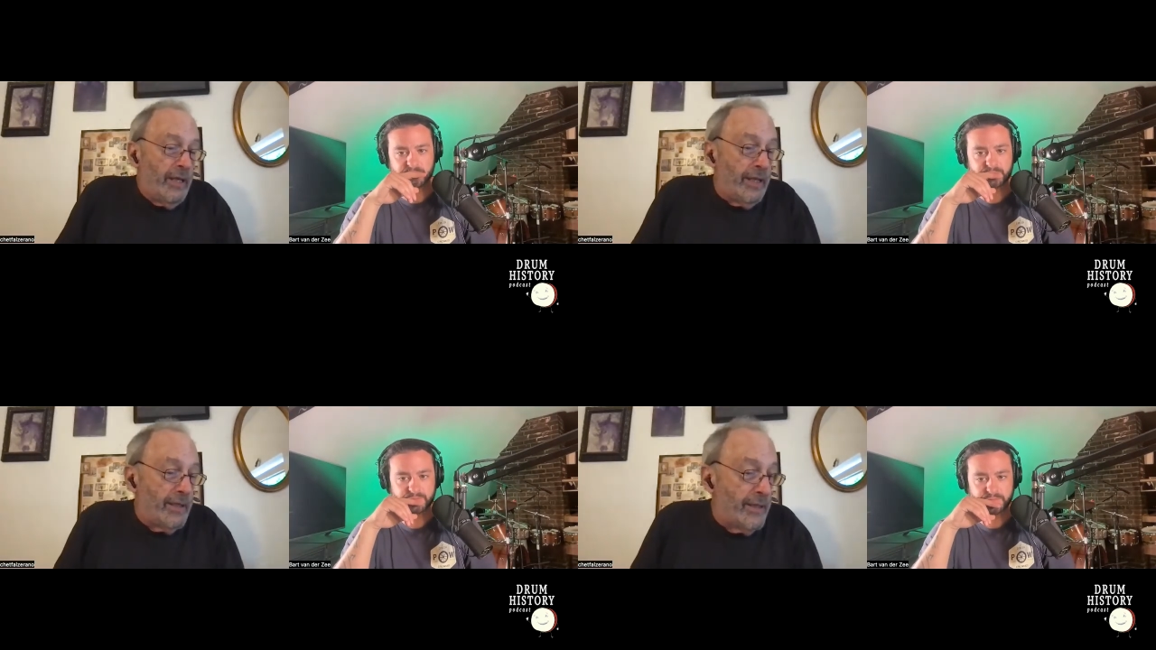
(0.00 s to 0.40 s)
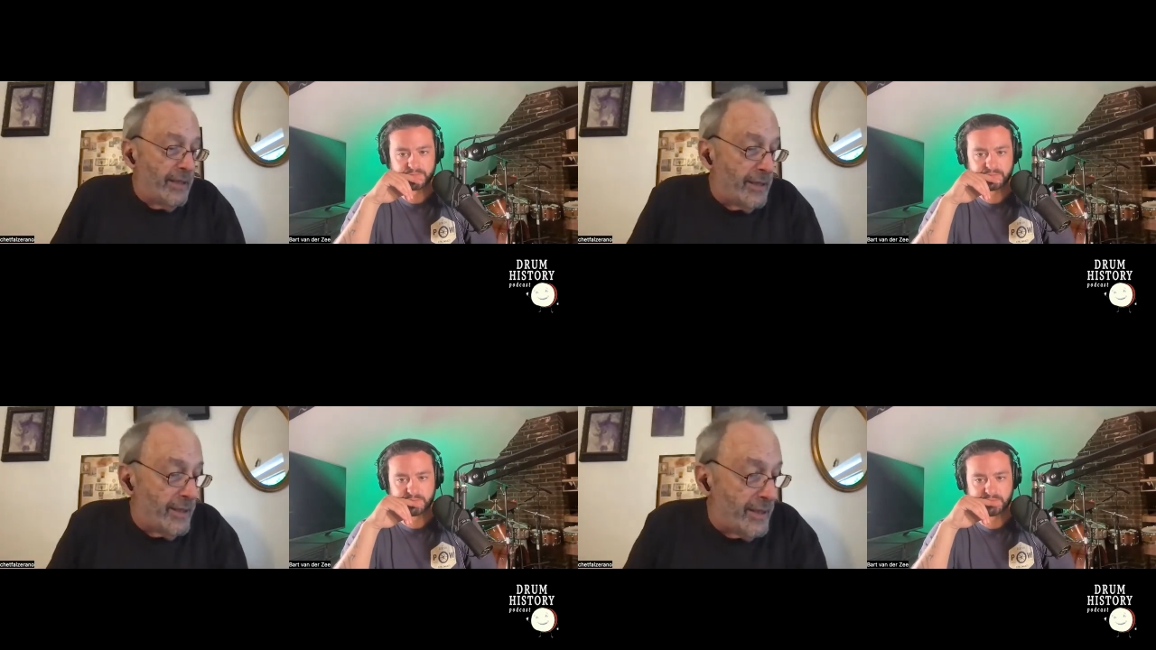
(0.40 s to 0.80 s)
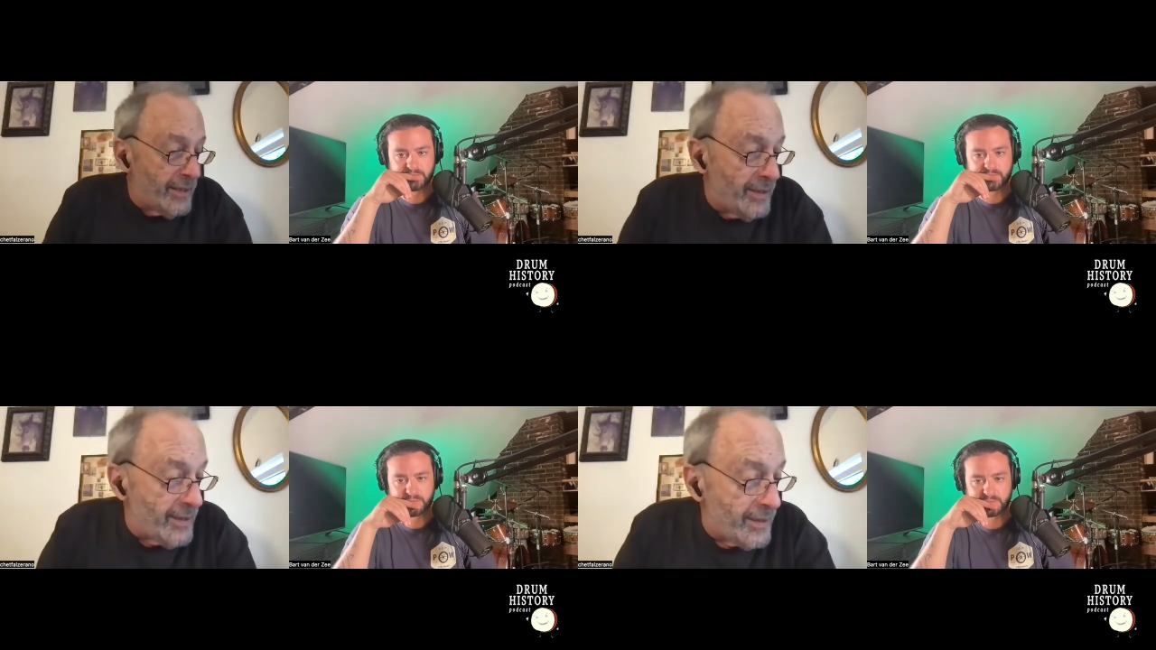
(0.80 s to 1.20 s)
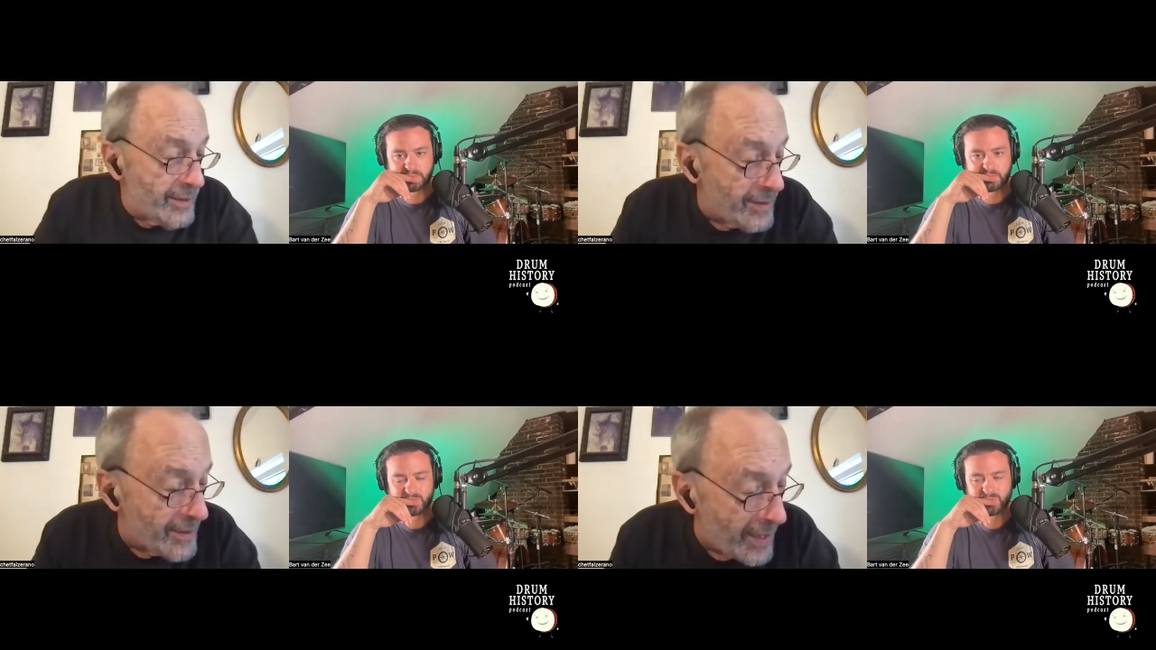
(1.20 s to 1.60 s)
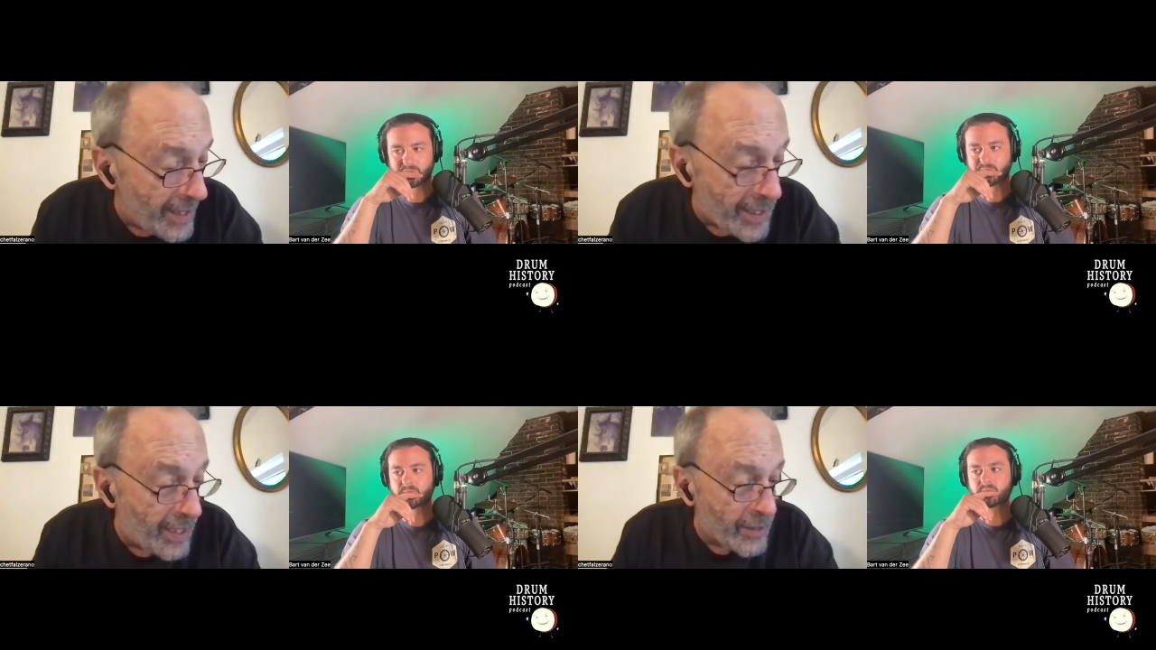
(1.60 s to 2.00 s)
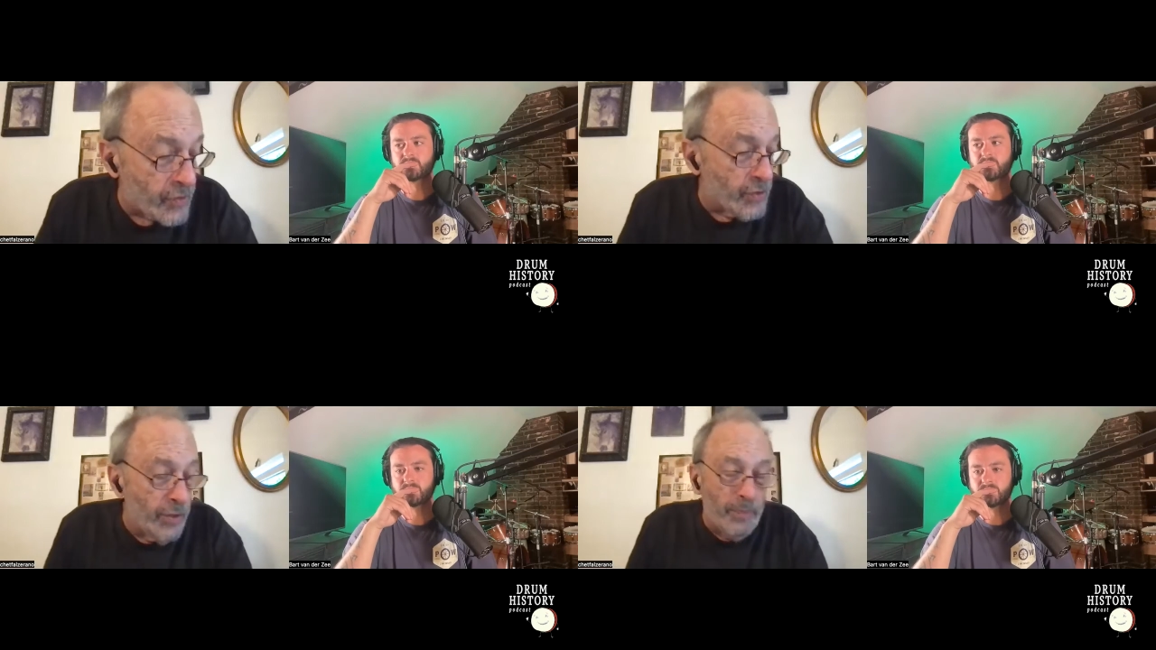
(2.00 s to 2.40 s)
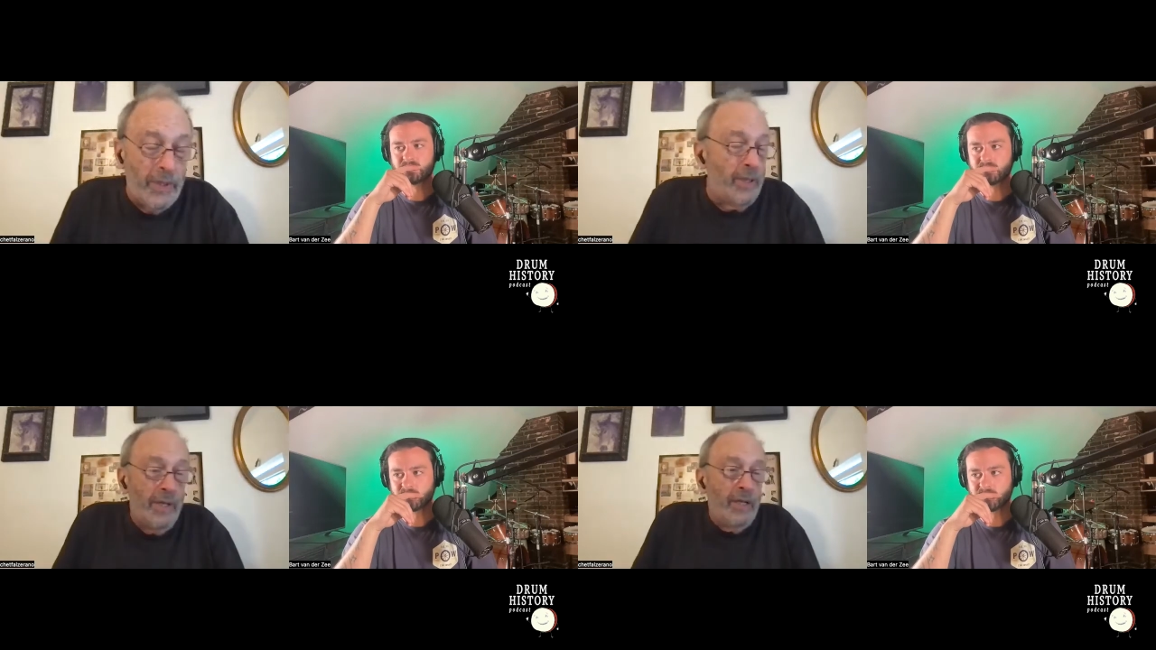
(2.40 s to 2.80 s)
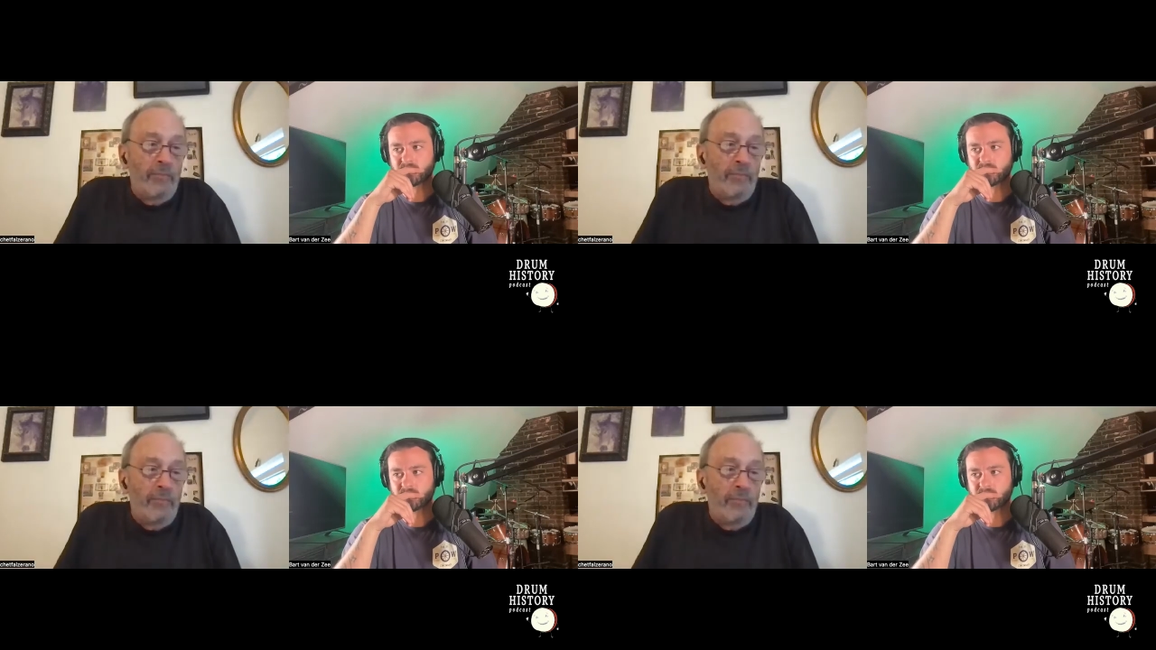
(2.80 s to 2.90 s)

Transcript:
Speaker 1: that that that that, that, that he cut Krupa,